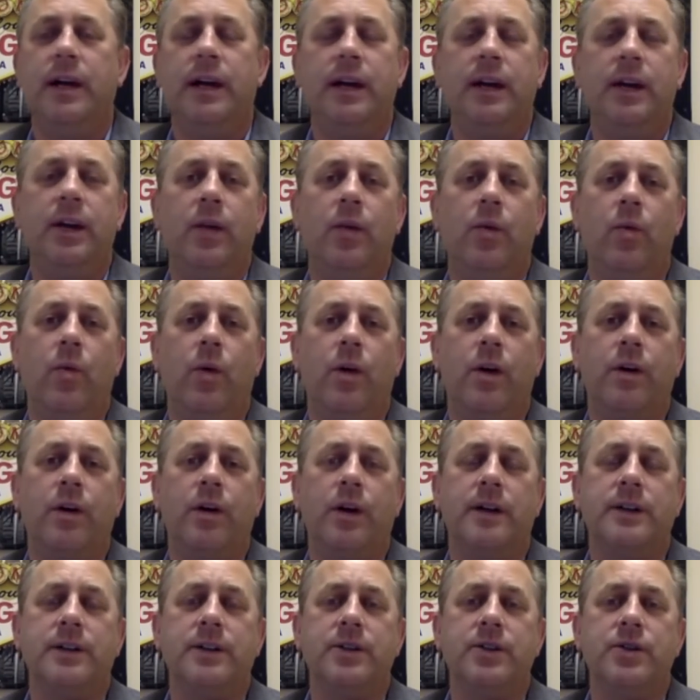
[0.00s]
You can walk
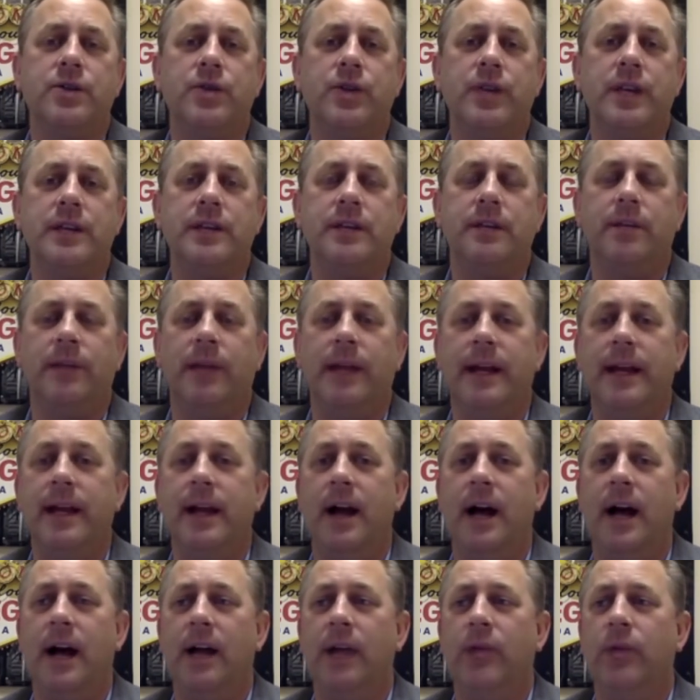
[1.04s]
across the street to Planet
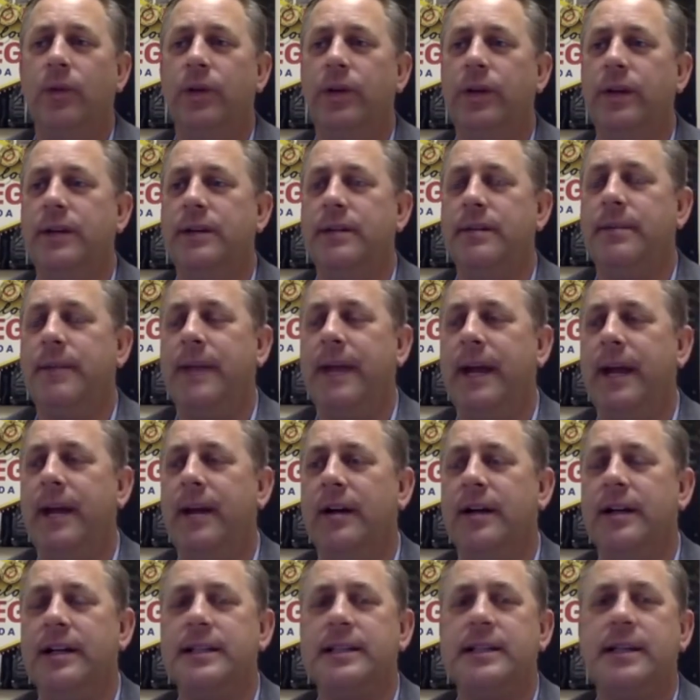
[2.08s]
Hollywood, to
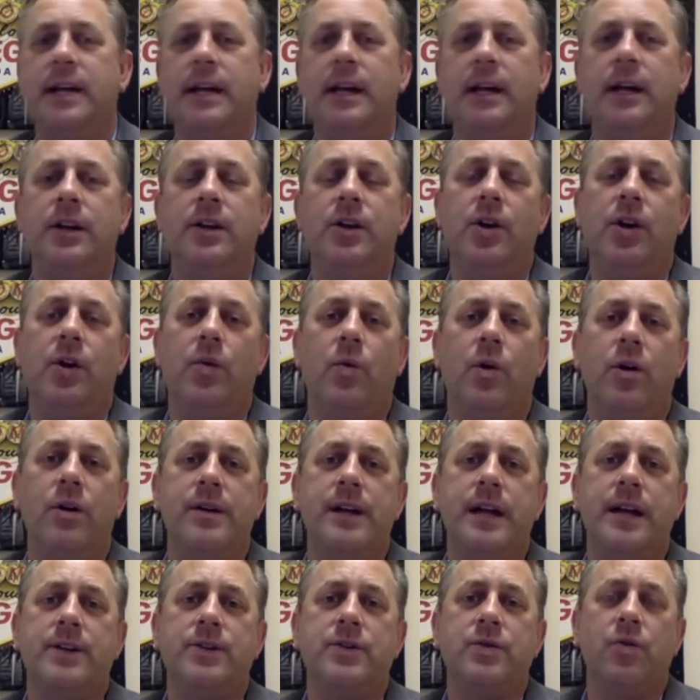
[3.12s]
Paris. You can walk
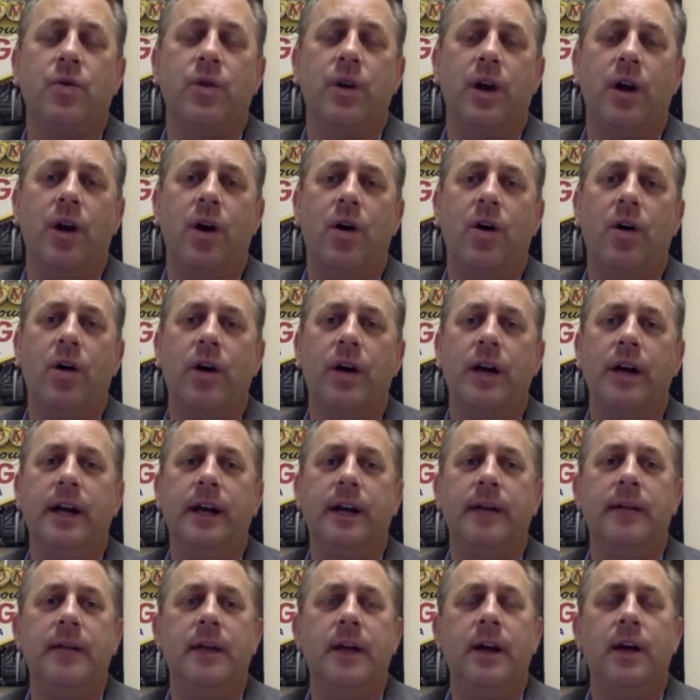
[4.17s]
next door to
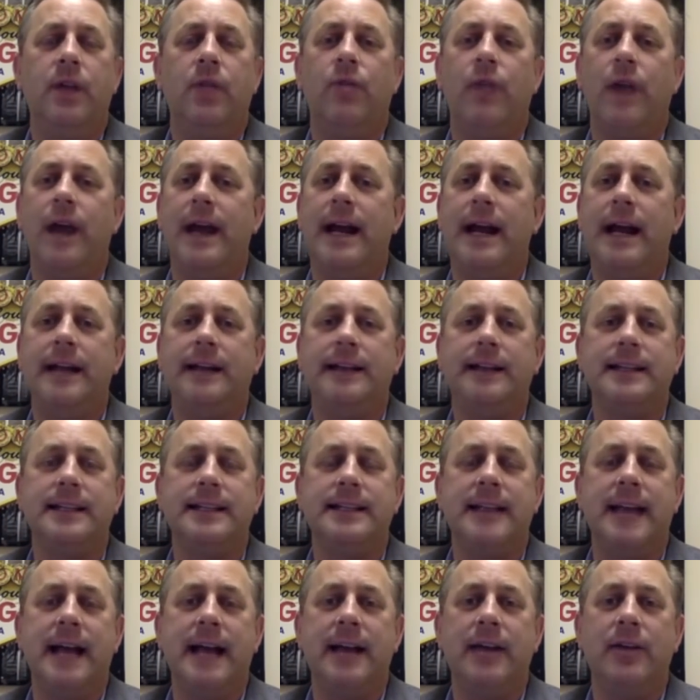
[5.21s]
Aria. Right out the
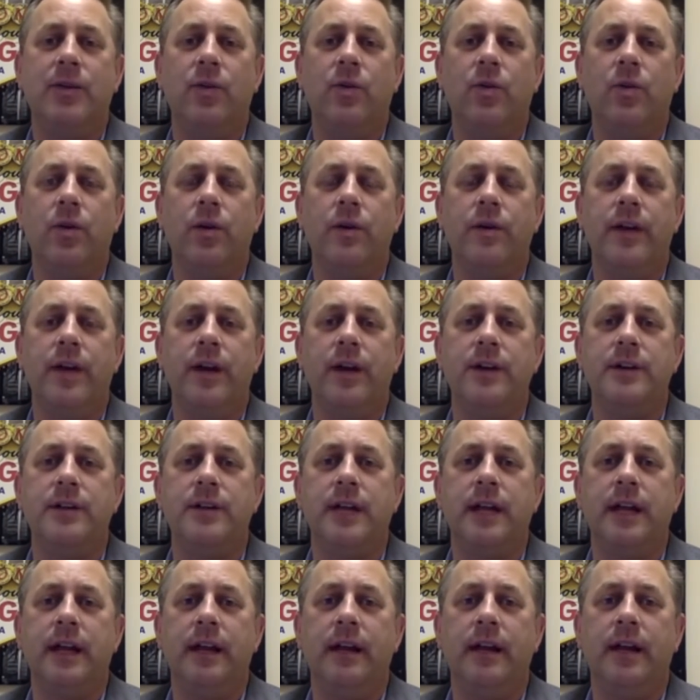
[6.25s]
side door, there's
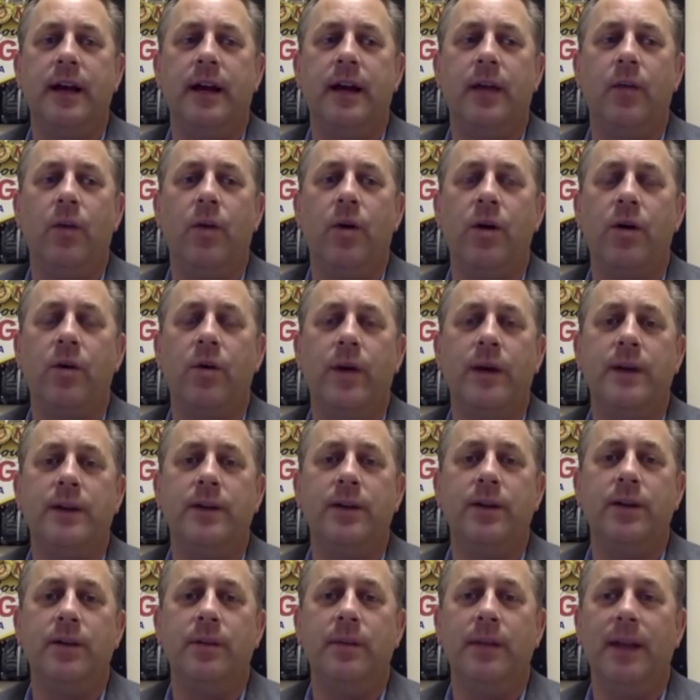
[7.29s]
a walkway
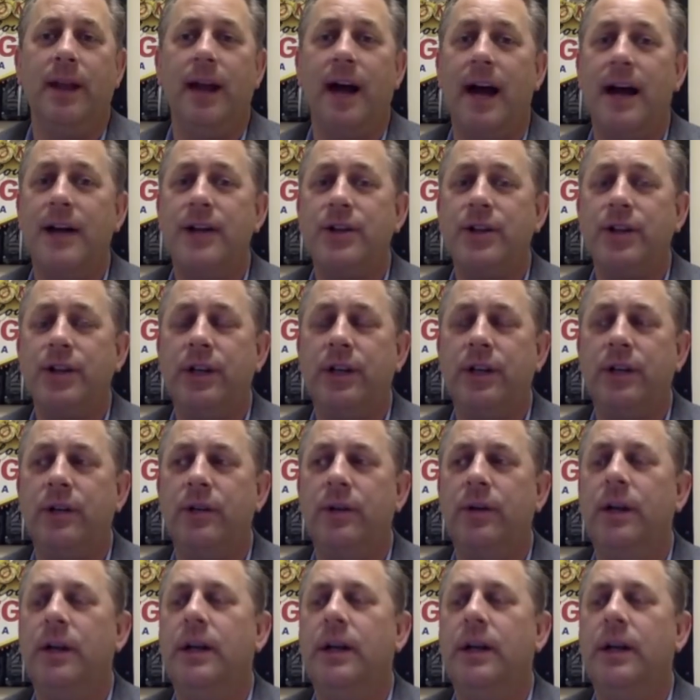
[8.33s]
to the Bellagio.